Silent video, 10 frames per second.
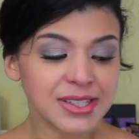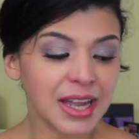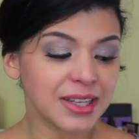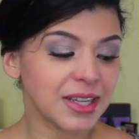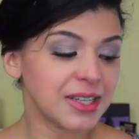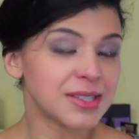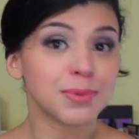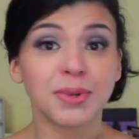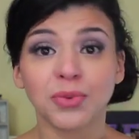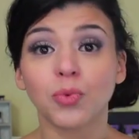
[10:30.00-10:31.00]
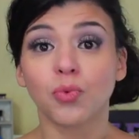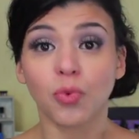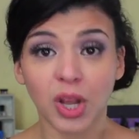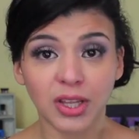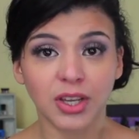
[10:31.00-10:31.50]
set, it's been
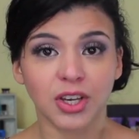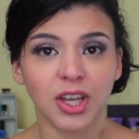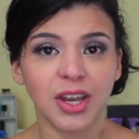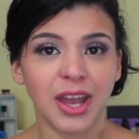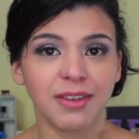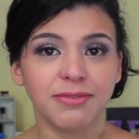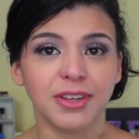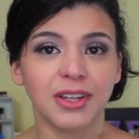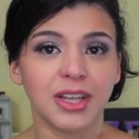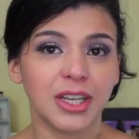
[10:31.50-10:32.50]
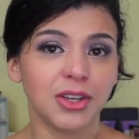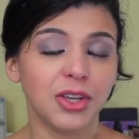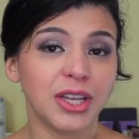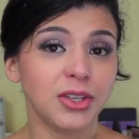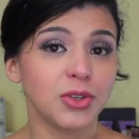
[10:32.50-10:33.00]
really good. I feel like you
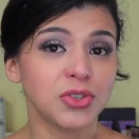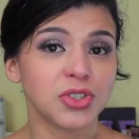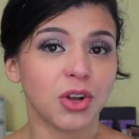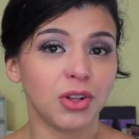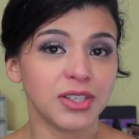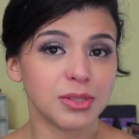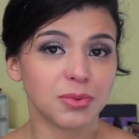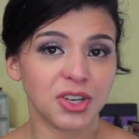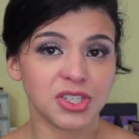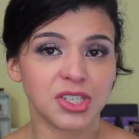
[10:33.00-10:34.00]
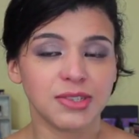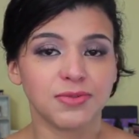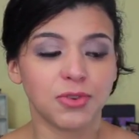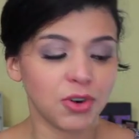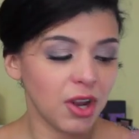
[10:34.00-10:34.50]
can use all these brushes
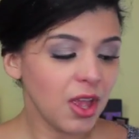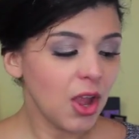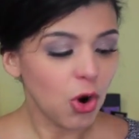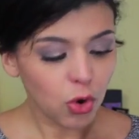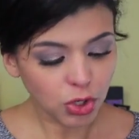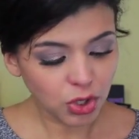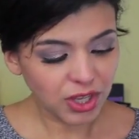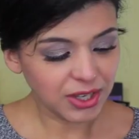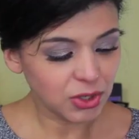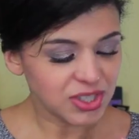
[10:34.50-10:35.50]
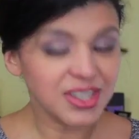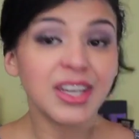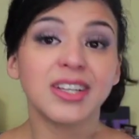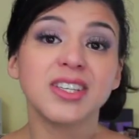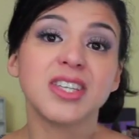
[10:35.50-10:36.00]
for, or you can use
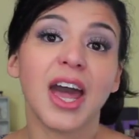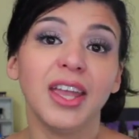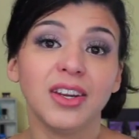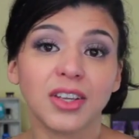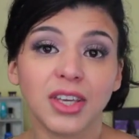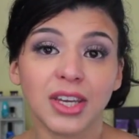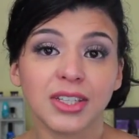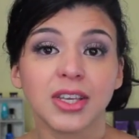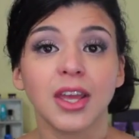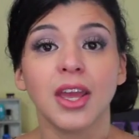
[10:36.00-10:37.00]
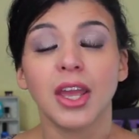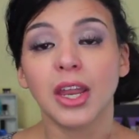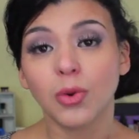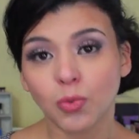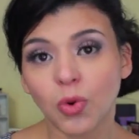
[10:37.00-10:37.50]
the entire kit
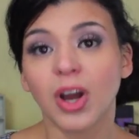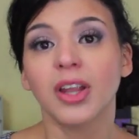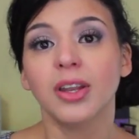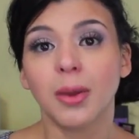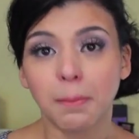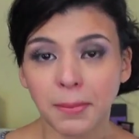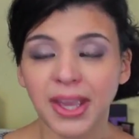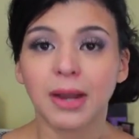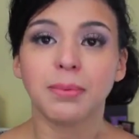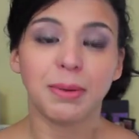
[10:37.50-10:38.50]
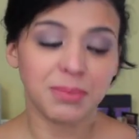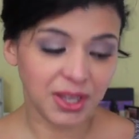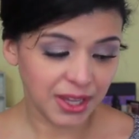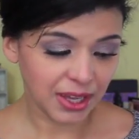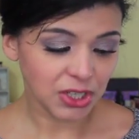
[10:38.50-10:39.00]
in one makeup
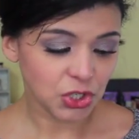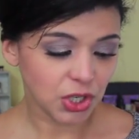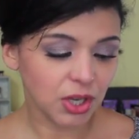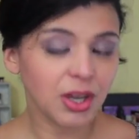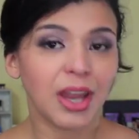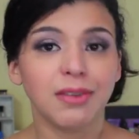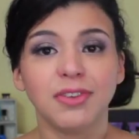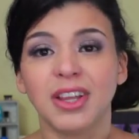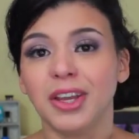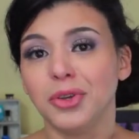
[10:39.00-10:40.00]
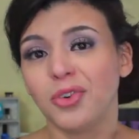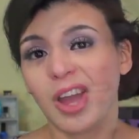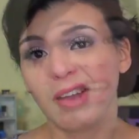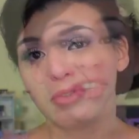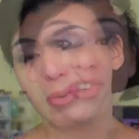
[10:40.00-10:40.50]
application. I feel like you
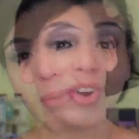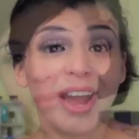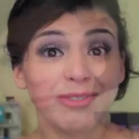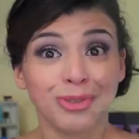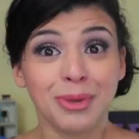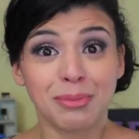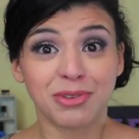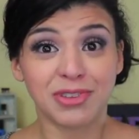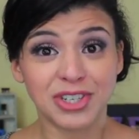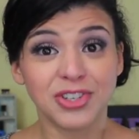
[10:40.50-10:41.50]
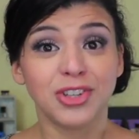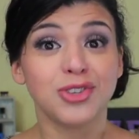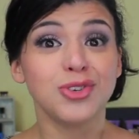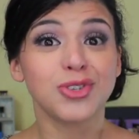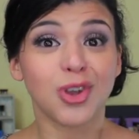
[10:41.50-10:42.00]
don't have to be a professional
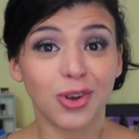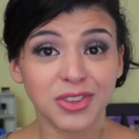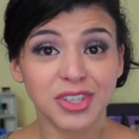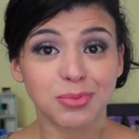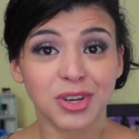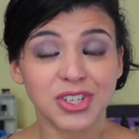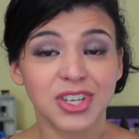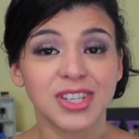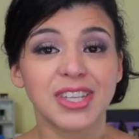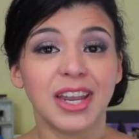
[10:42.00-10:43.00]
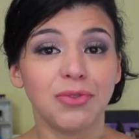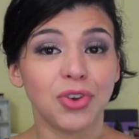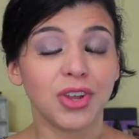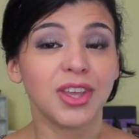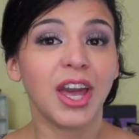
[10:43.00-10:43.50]
to use all these brushes. And if
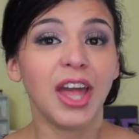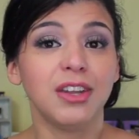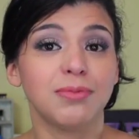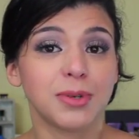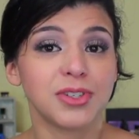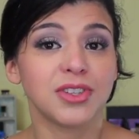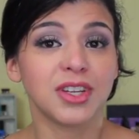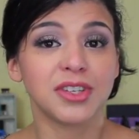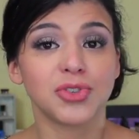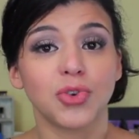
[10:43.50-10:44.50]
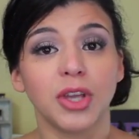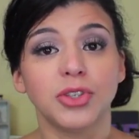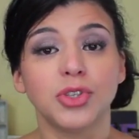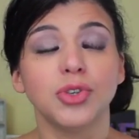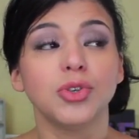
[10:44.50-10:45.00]
you're the kind of person that is
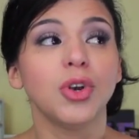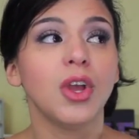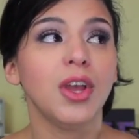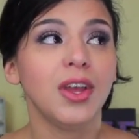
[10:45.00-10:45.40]
trying to